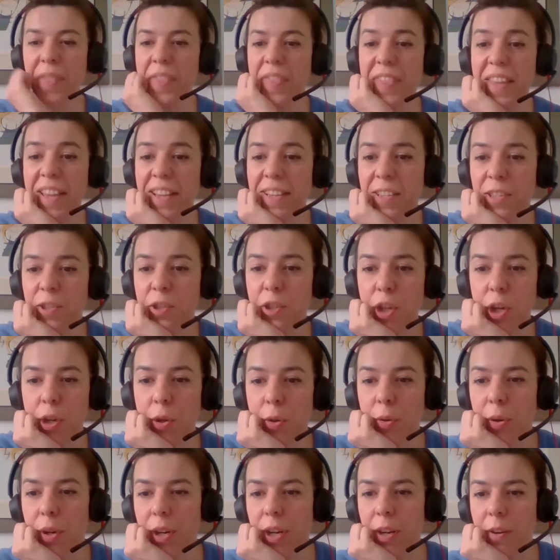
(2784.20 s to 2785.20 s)
Thanks,
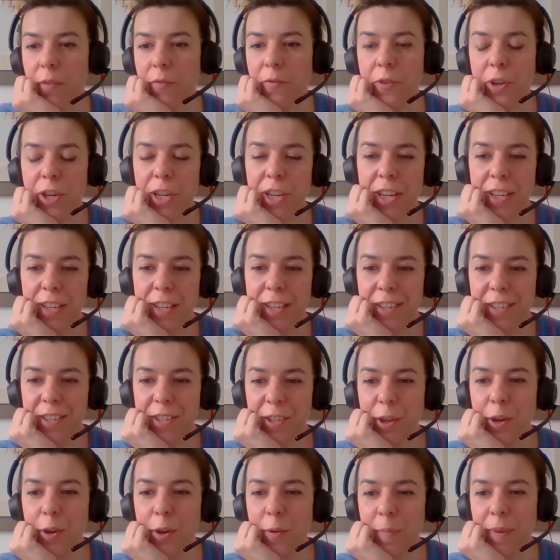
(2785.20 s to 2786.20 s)
Jo. A really
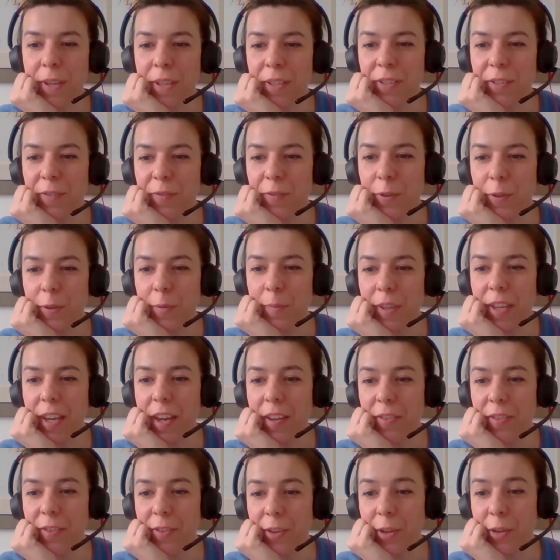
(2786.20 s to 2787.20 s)
nice comment from
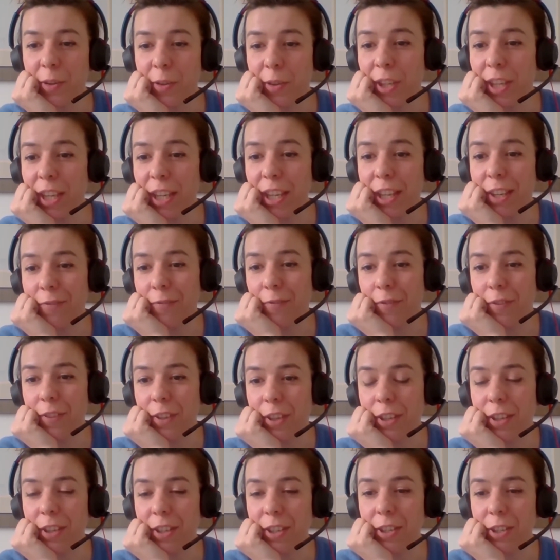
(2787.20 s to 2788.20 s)
Catherine O'Keefe.
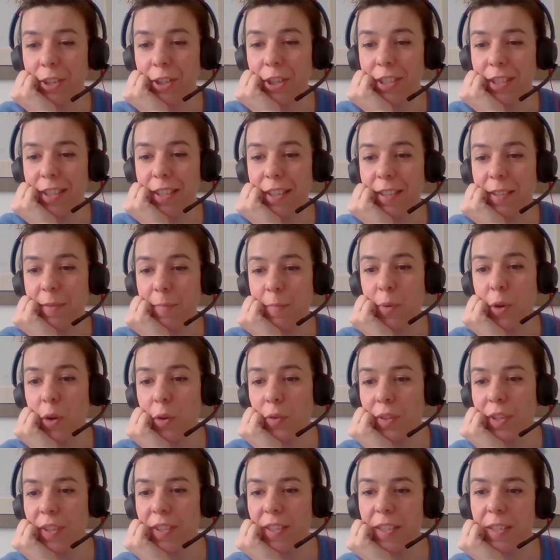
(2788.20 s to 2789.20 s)
Uh, she says
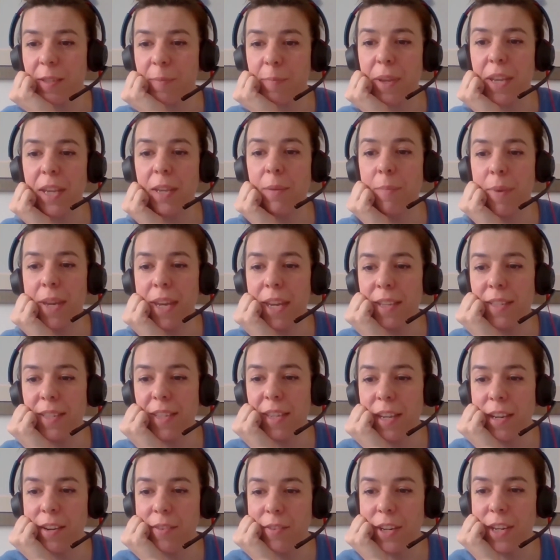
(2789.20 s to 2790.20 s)
progress is being made
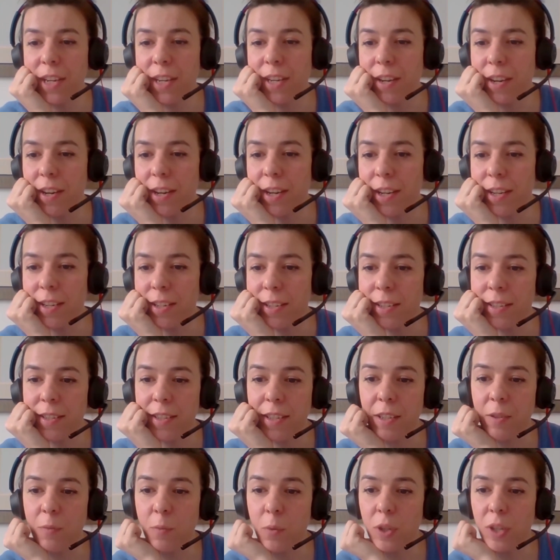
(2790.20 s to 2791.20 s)
here in Ireland
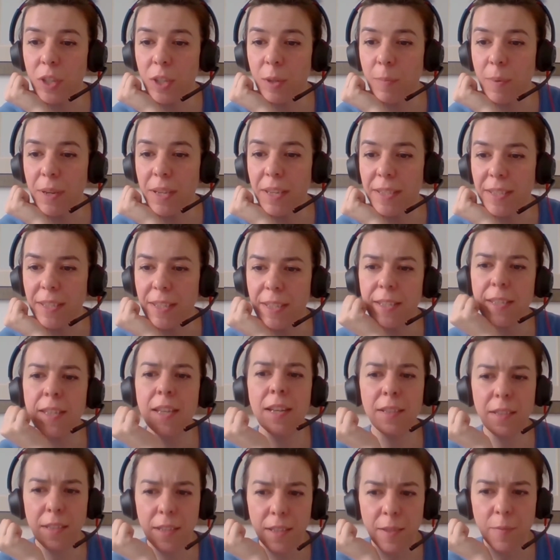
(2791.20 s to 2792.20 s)
in workplaces,
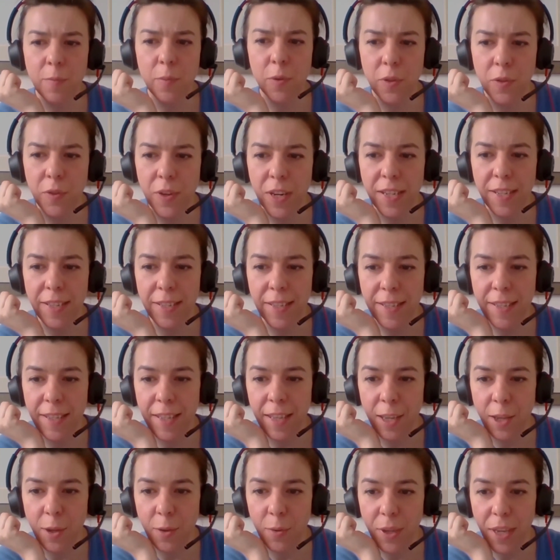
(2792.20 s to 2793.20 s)
not as progressed as
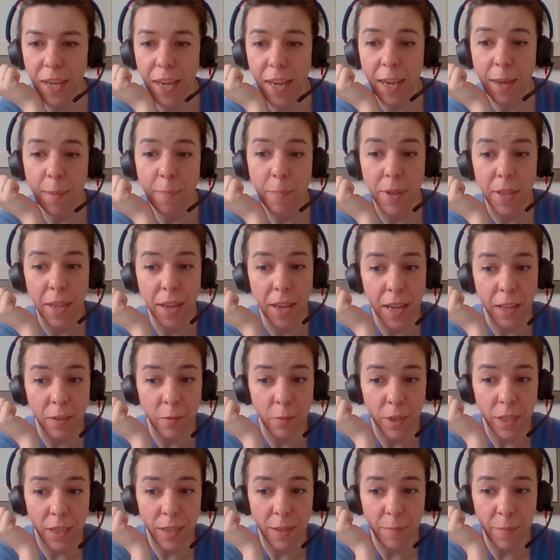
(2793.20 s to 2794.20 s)
the UK, but
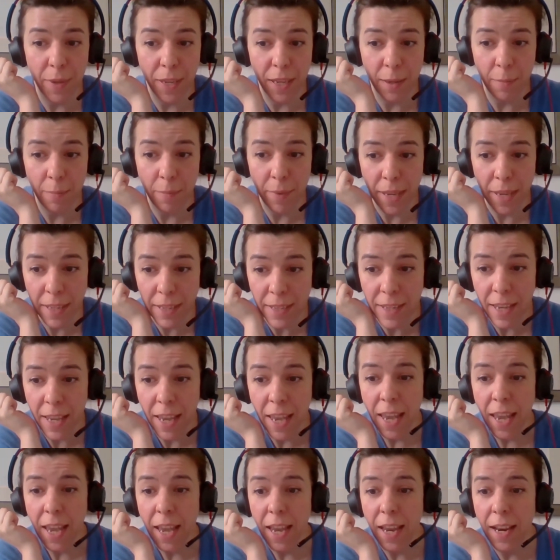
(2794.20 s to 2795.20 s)
headway is being made.
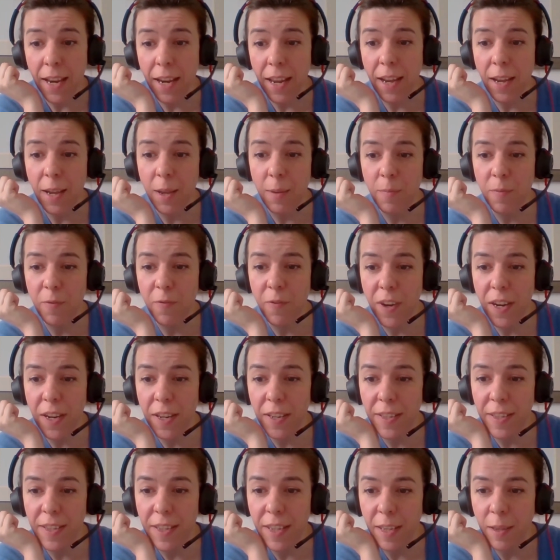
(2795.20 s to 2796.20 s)
And I'm
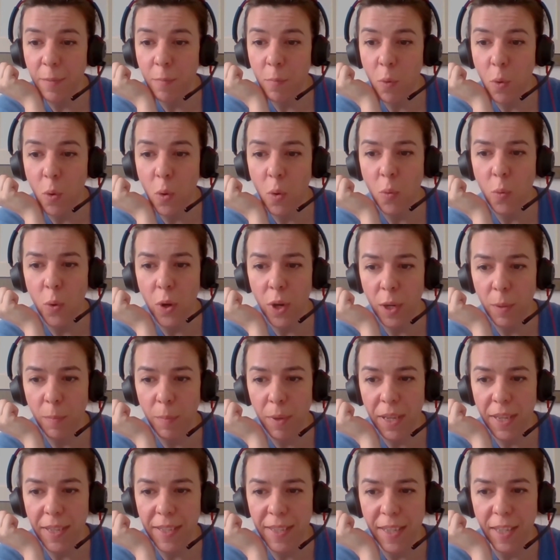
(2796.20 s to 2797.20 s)
finding more
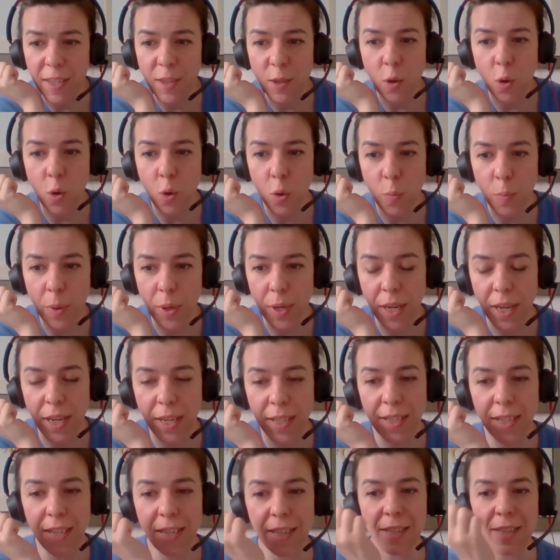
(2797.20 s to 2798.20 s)
workplaces
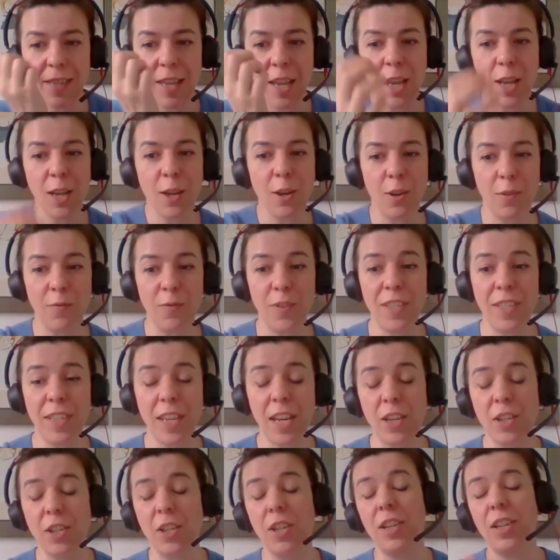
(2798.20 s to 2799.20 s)
opening this
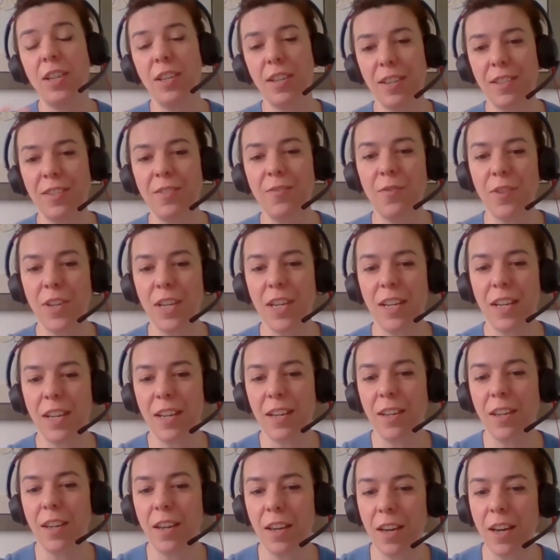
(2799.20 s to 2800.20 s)
conversation. And it's
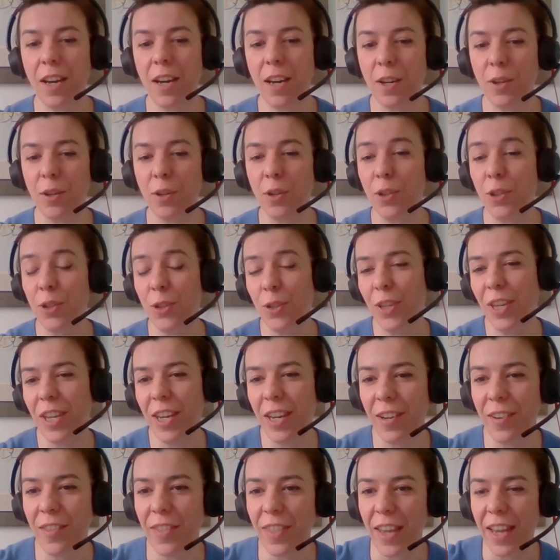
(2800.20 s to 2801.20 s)
really uh, good to
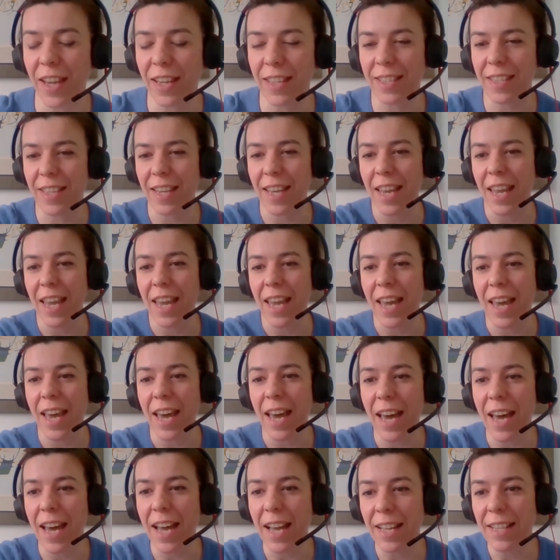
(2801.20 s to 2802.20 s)
hear that.
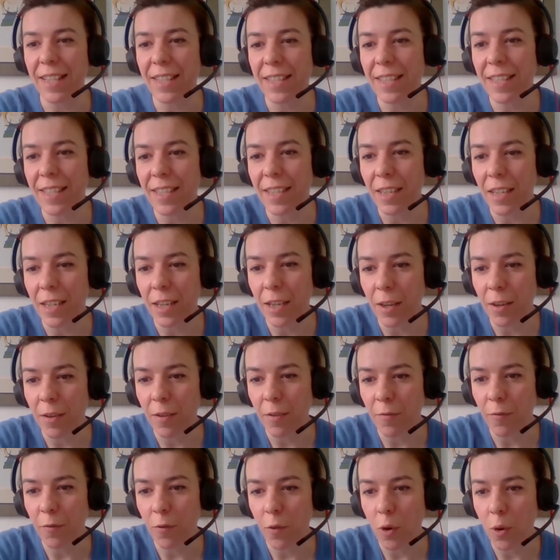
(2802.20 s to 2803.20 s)
And uh,
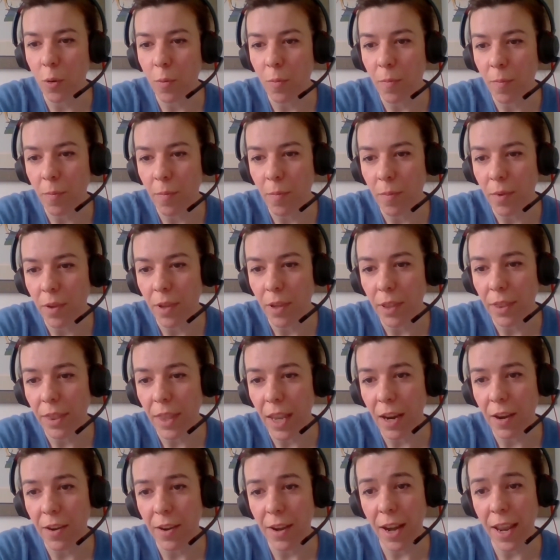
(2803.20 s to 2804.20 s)
from
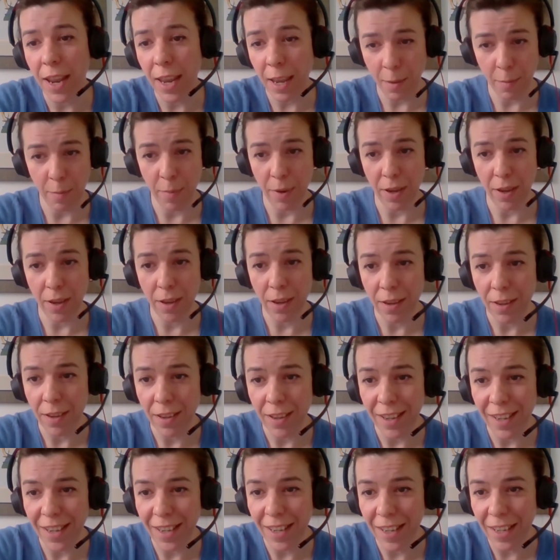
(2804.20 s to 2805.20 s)
their neighbor
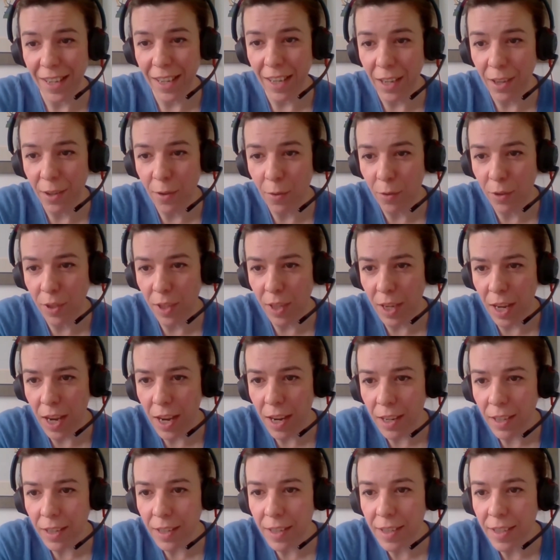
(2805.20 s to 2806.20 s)
uh, in Northern
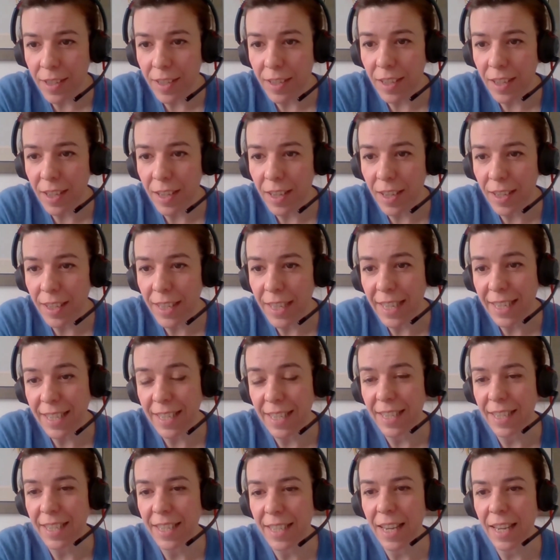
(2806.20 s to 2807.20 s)
Ireland, uh,
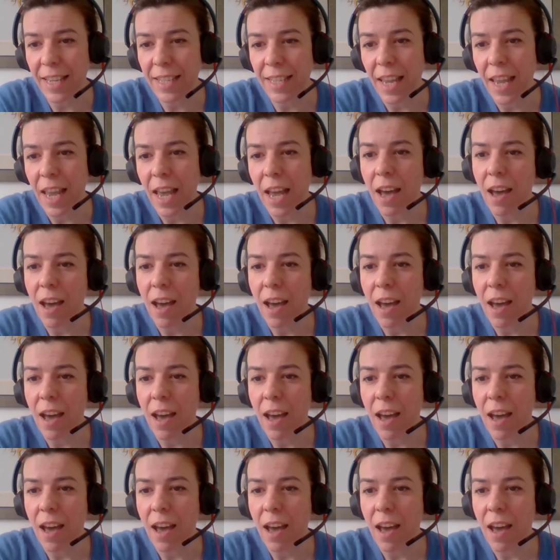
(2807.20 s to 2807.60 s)
Lisa said,